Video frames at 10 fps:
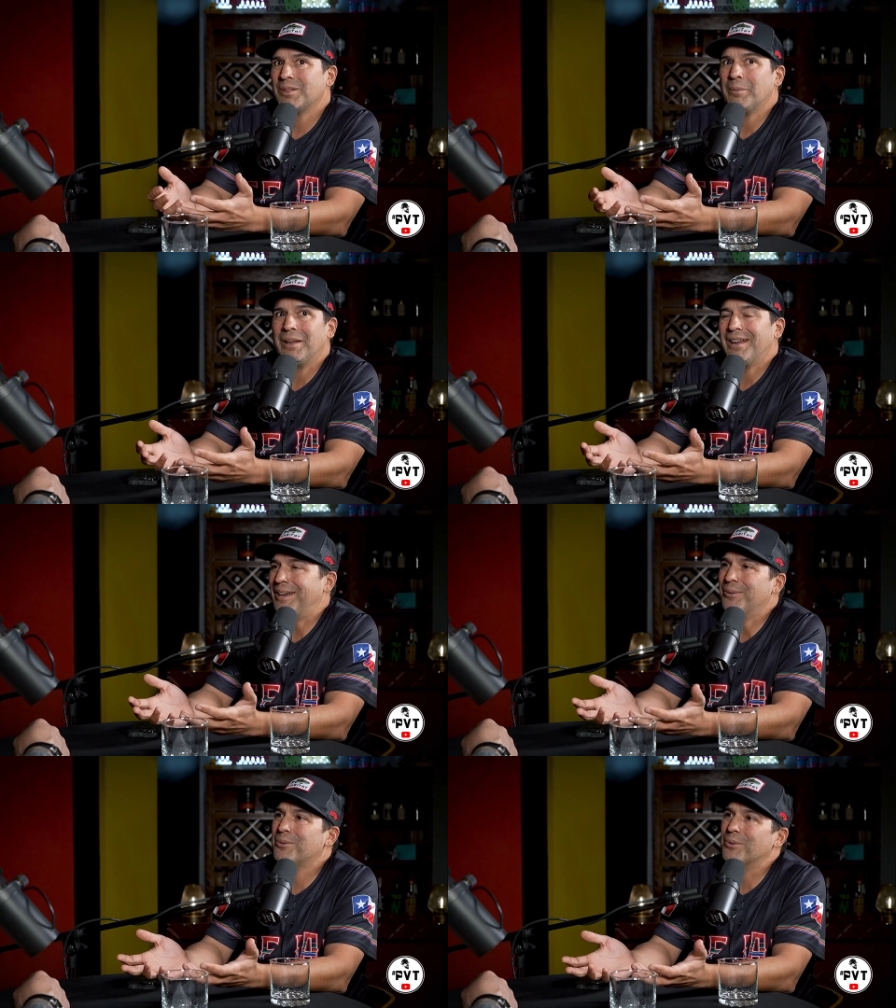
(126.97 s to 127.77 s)
I mean,
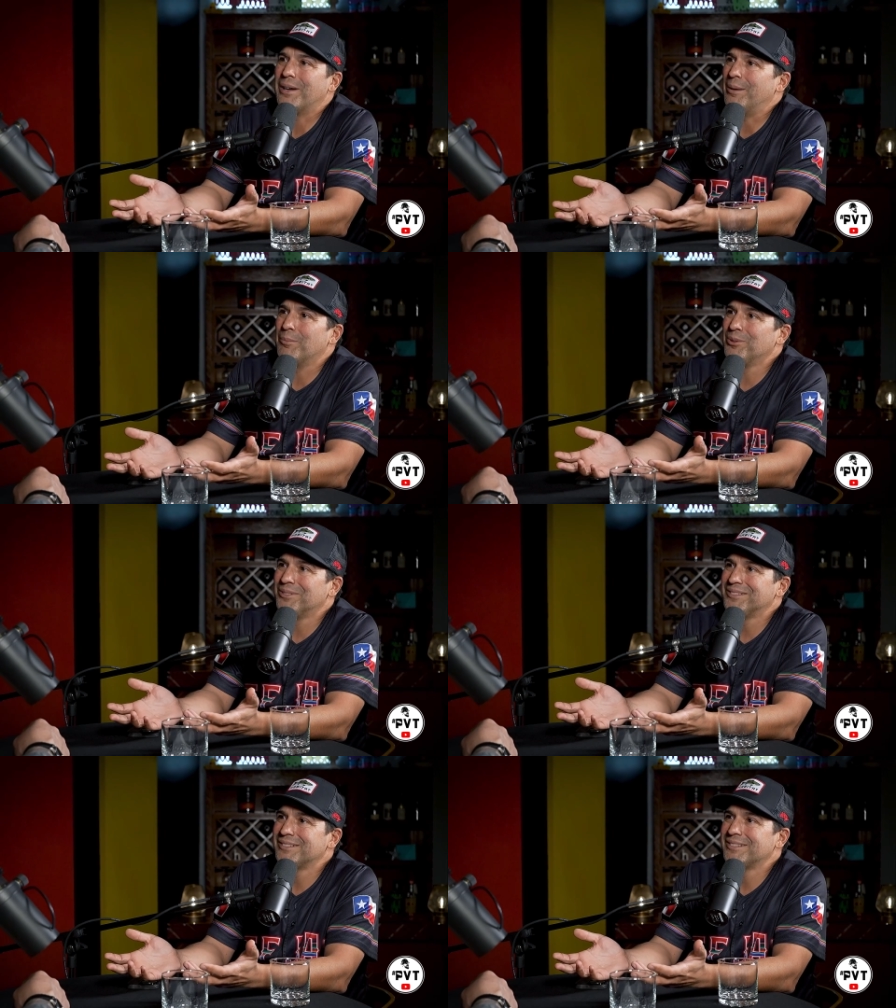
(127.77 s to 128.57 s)
I don't go
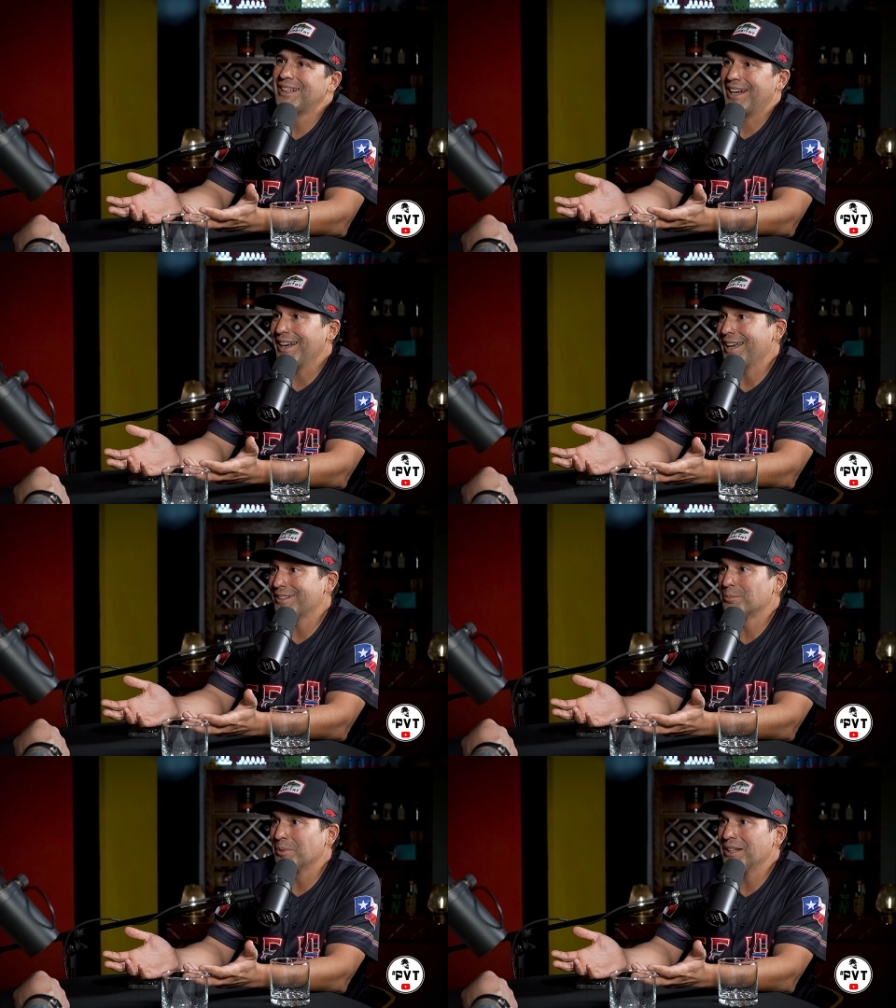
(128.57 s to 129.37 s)
gamble. And I
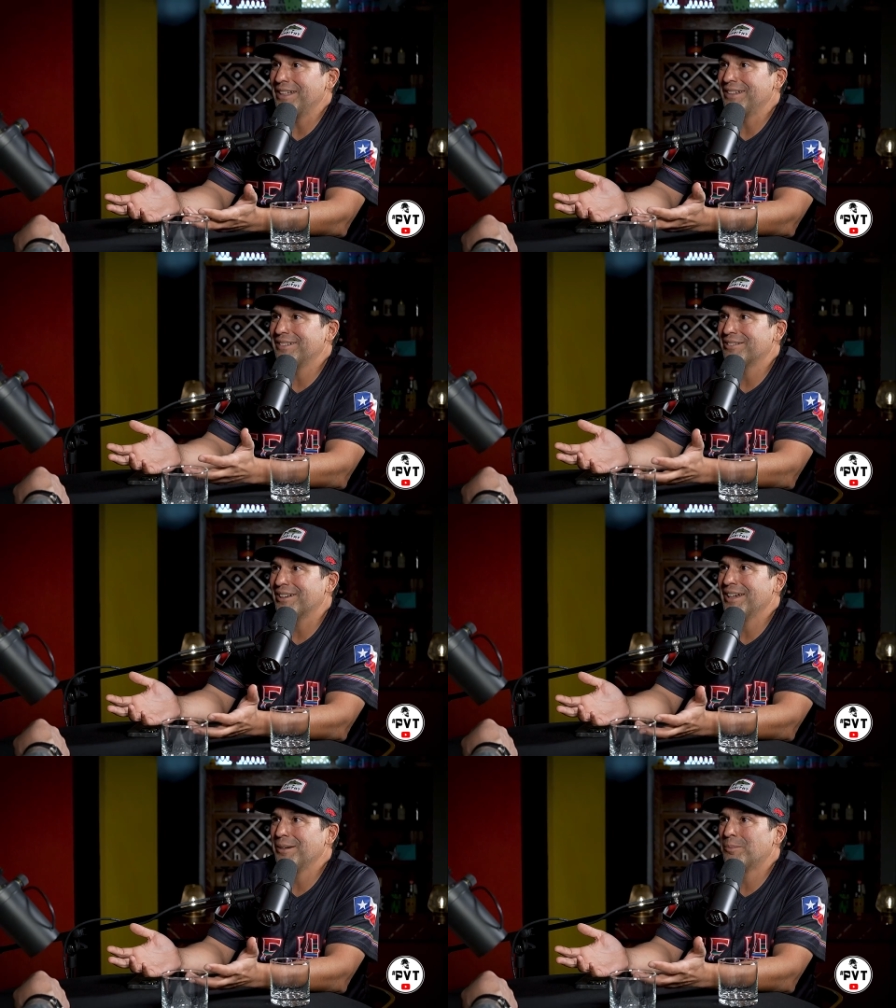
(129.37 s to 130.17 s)
like to play,
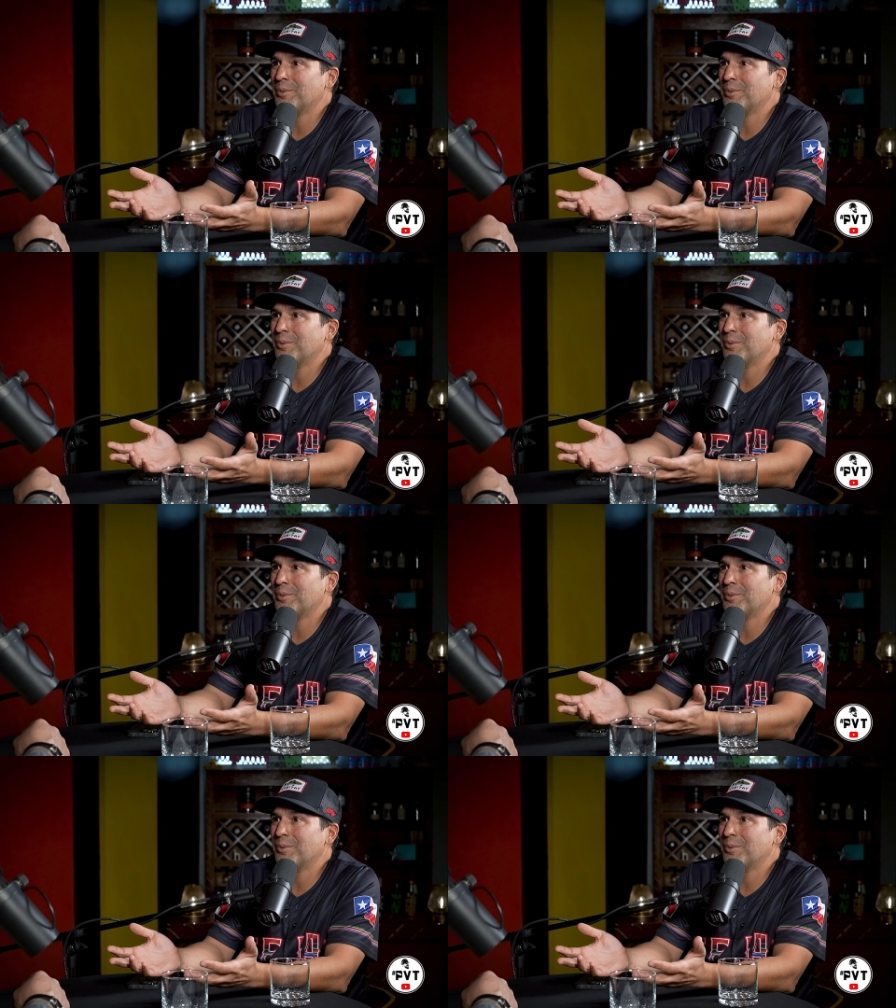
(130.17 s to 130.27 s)
right?